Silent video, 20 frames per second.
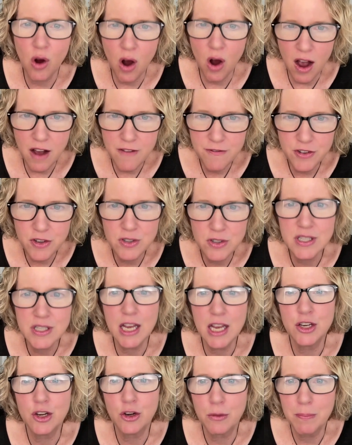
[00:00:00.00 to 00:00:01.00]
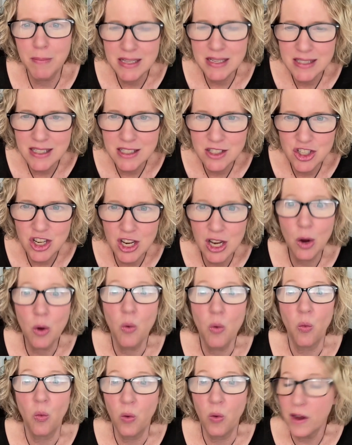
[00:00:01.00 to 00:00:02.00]
offers and your messaging
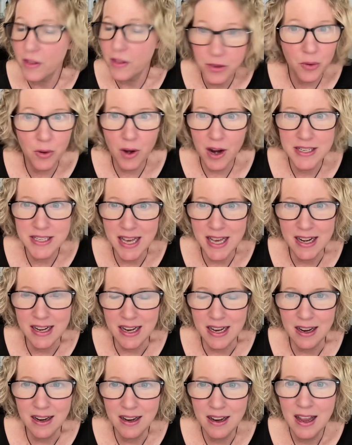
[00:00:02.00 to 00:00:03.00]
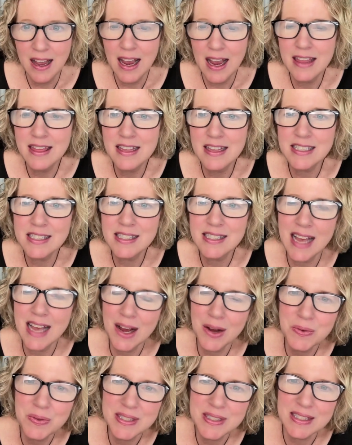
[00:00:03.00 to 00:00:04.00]
with your identity. And this
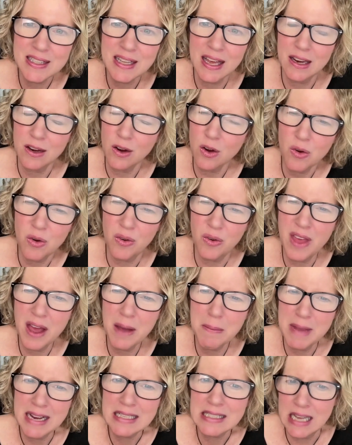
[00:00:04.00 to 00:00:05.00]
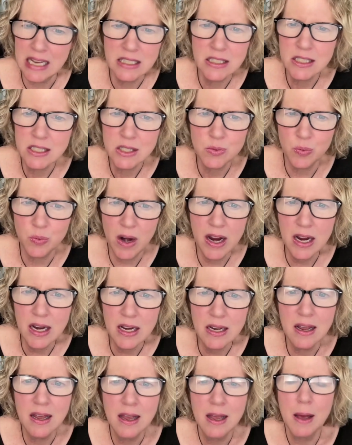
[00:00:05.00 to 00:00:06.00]
sounds like, oh, that makes sense,
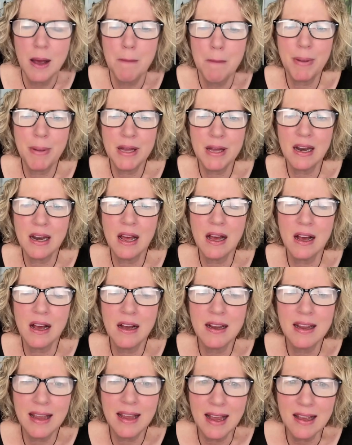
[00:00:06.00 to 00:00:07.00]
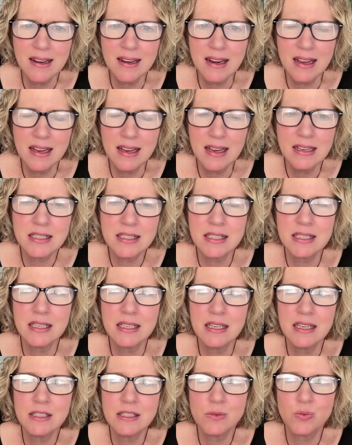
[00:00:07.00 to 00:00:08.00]
right? But again, it's
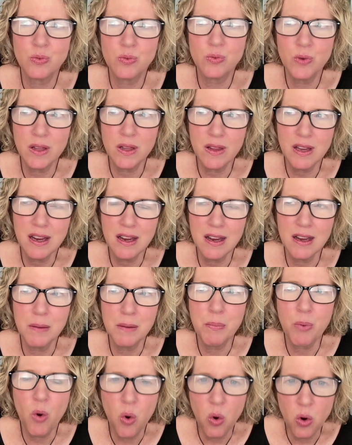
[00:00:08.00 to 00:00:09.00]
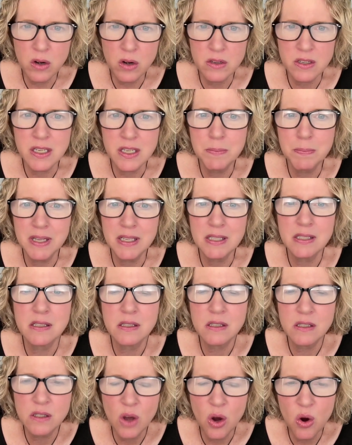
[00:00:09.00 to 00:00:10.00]
really important to be
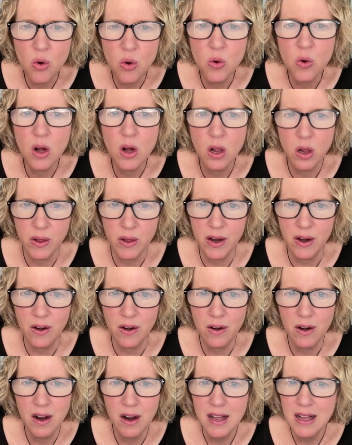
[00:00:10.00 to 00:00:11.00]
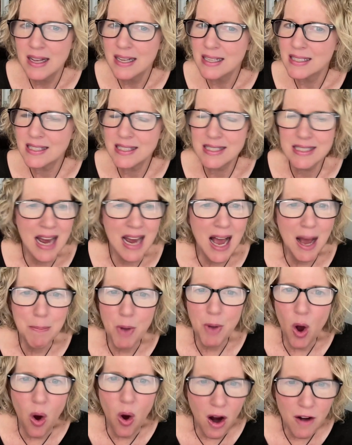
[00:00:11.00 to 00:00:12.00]
so clear.
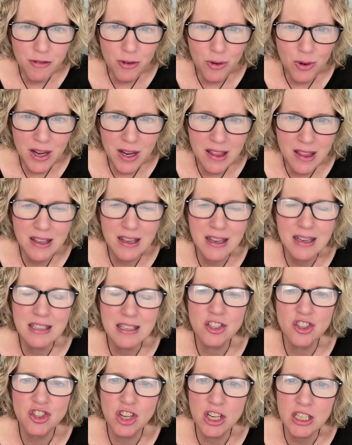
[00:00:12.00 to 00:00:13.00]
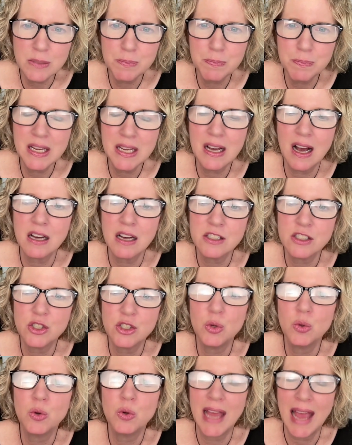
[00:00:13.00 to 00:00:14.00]
Stop offering things just because
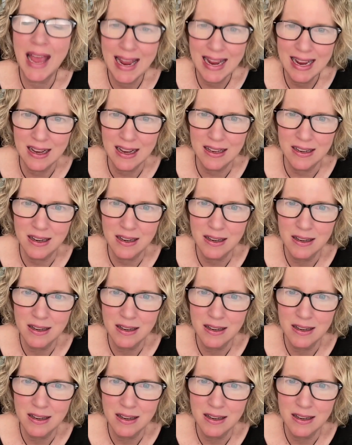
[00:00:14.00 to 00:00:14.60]
you can.